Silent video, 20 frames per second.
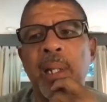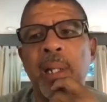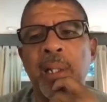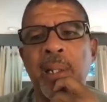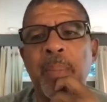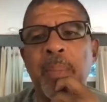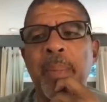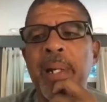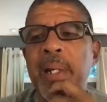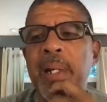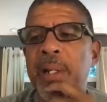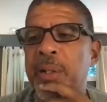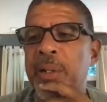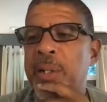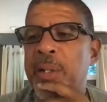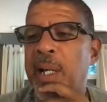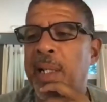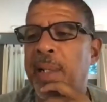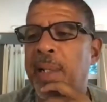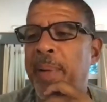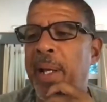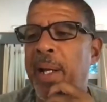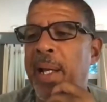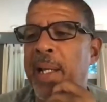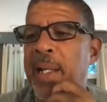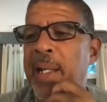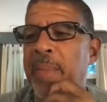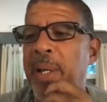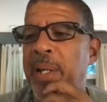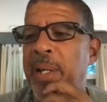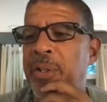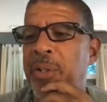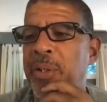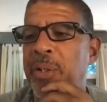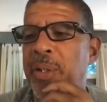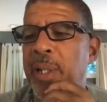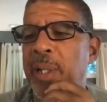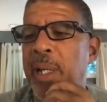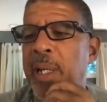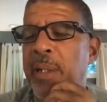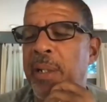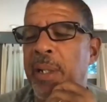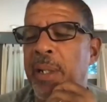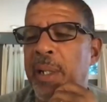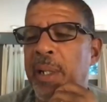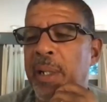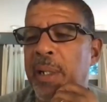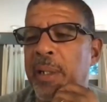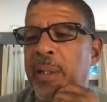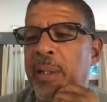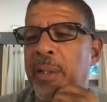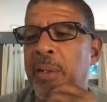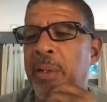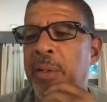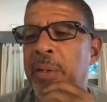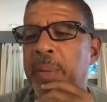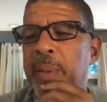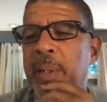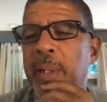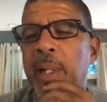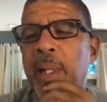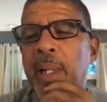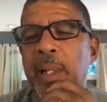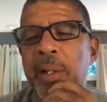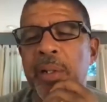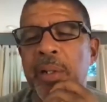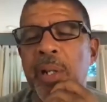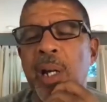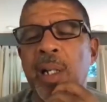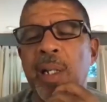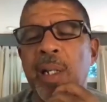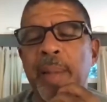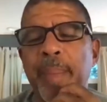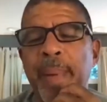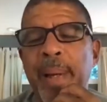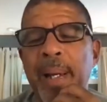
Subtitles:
The minute you're talking about animation and you're talking